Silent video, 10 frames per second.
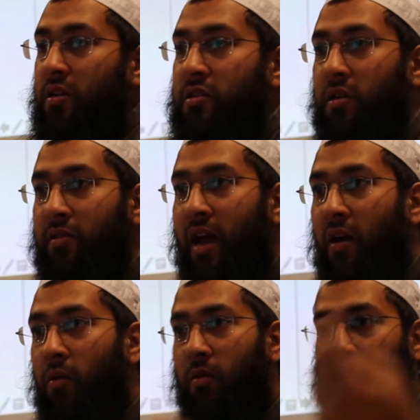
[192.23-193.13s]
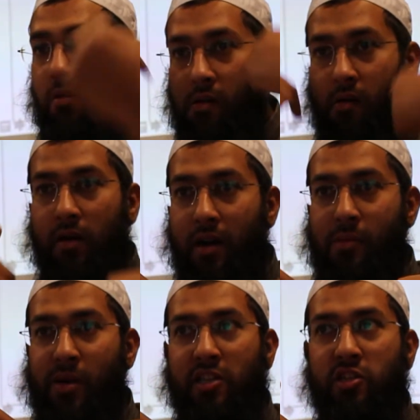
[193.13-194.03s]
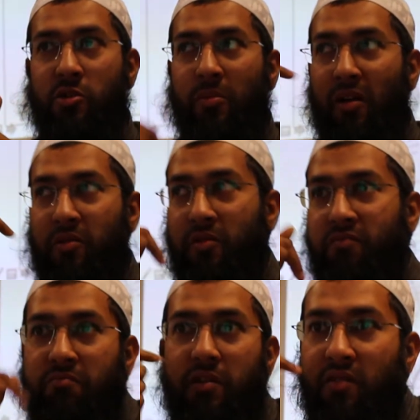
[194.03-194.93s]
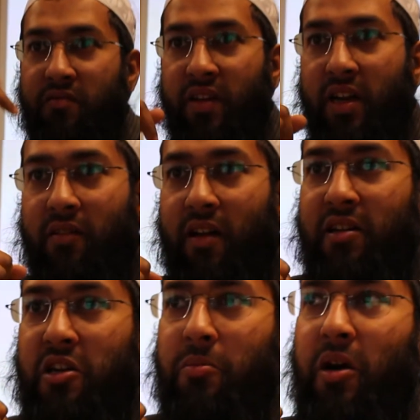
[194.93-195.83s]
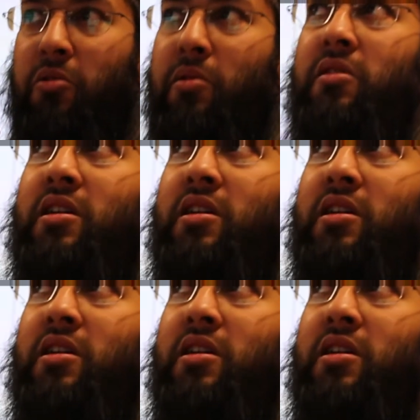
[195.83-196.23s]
So now imagine your mouth, you can feel around in your mouth with